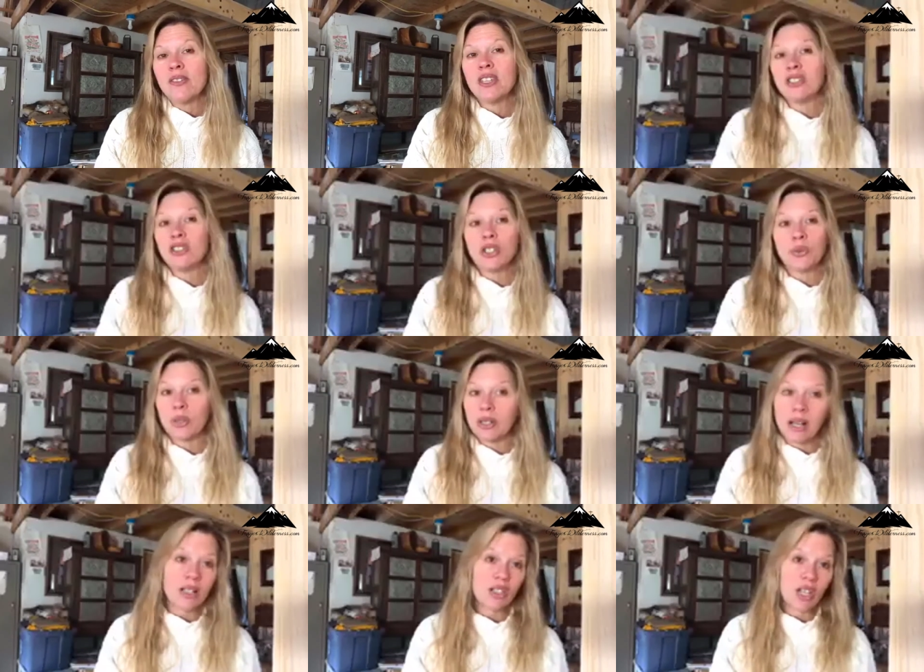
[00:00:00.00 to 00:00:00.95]
This year
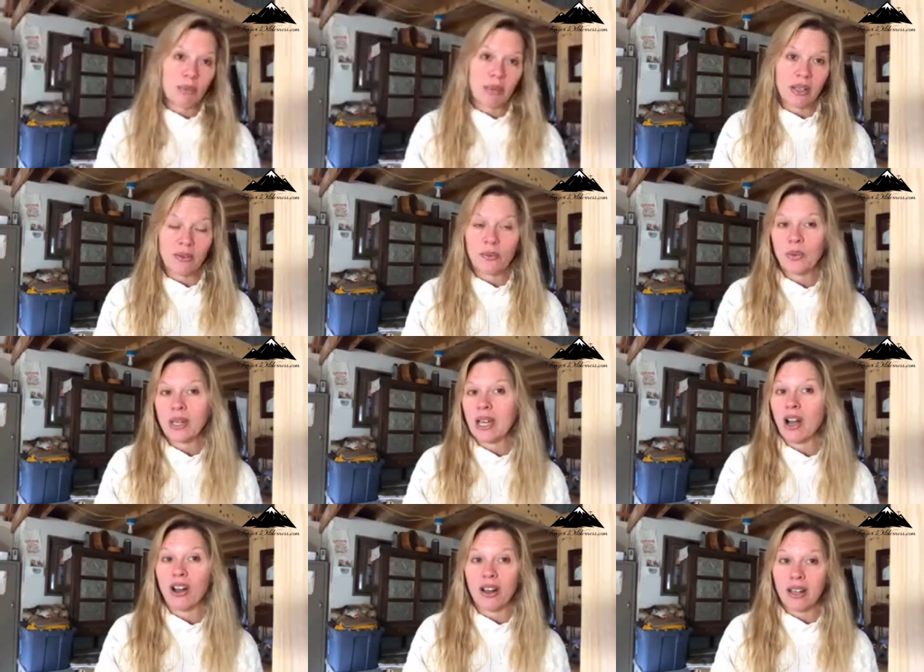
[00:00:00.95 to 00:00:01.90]
we're not shopping.
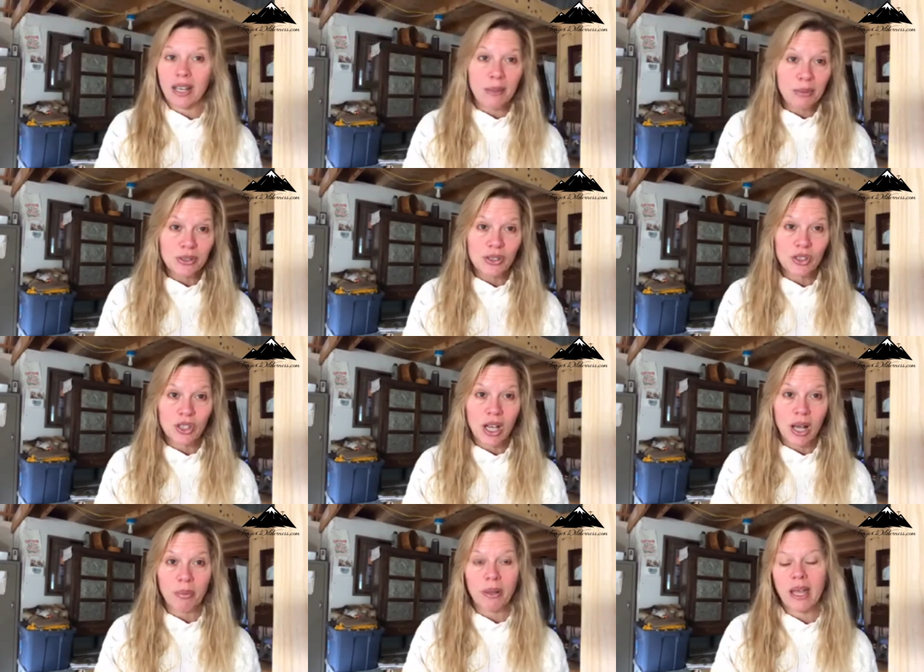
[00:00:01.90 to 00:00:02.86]
We are unable to
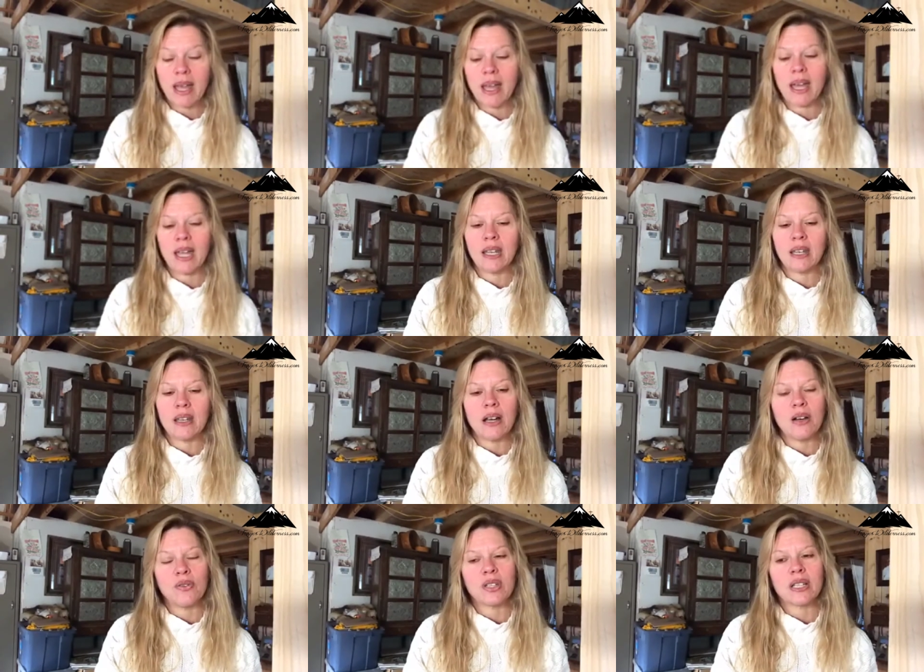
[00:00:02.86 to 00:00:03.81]
shop and
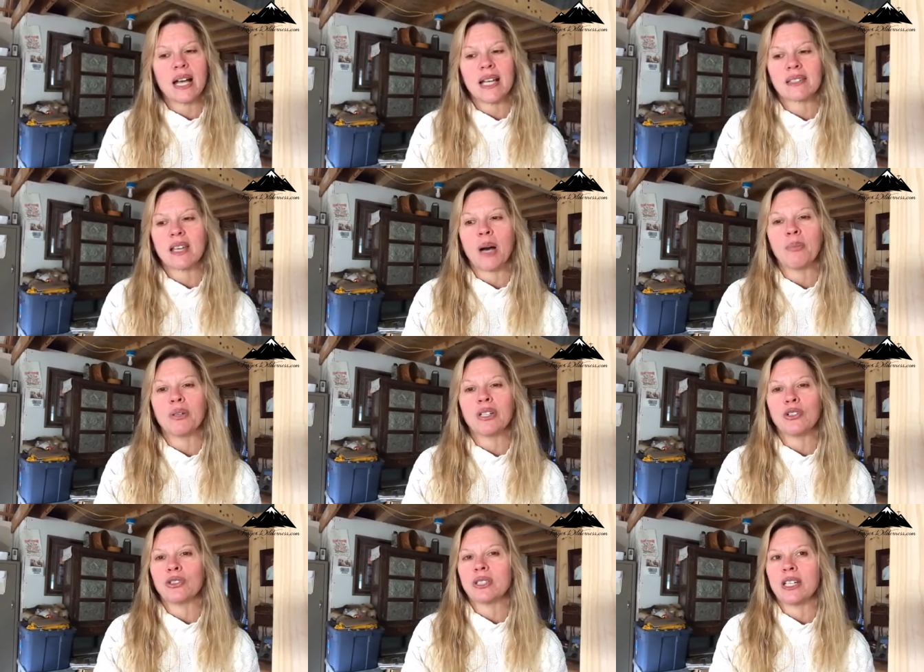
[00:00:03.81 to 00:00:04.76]
over the last couple
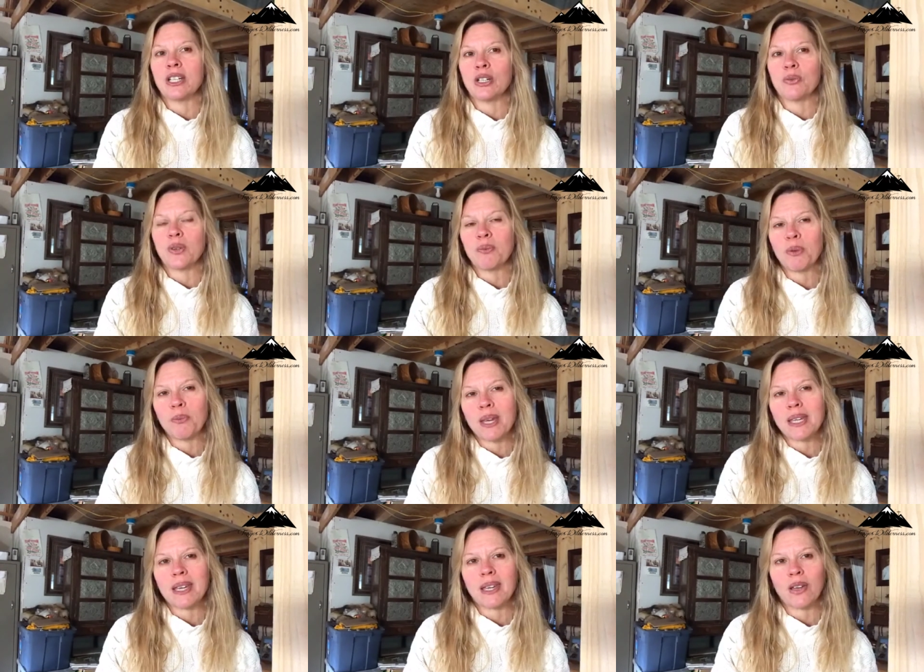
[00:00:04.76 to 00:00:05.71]
years here we've been
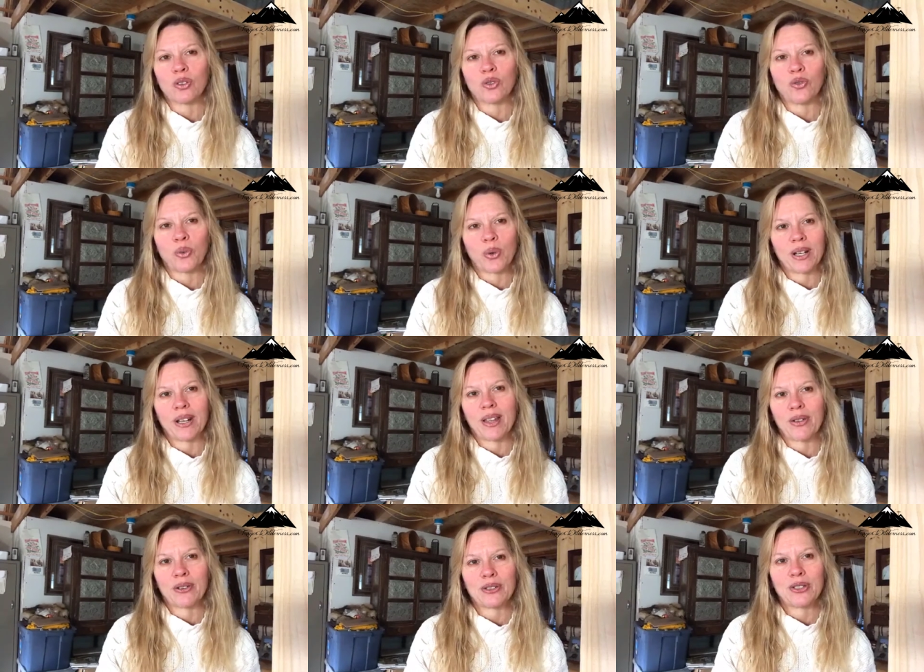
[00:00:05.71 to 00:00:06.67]
making gifts for one
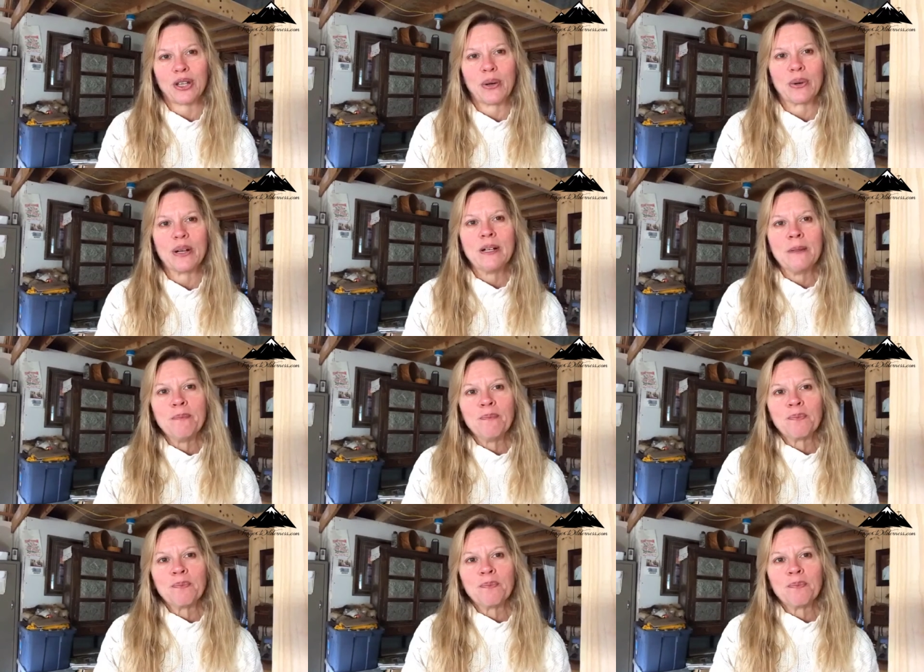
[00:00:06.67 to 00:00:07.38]
another. So